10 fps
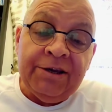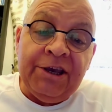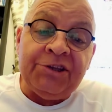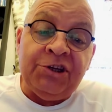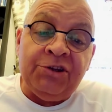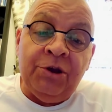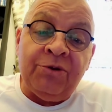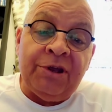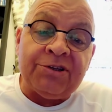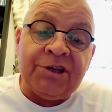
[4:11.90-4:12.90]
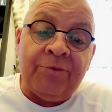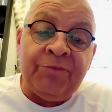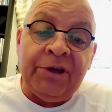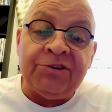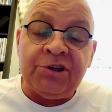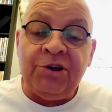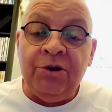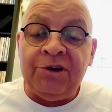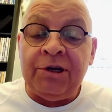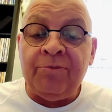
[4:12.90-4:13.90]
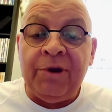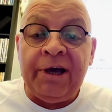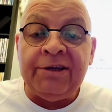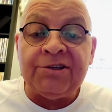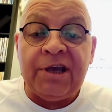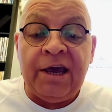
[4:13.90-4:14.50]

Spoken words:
kitchen units can be secured into place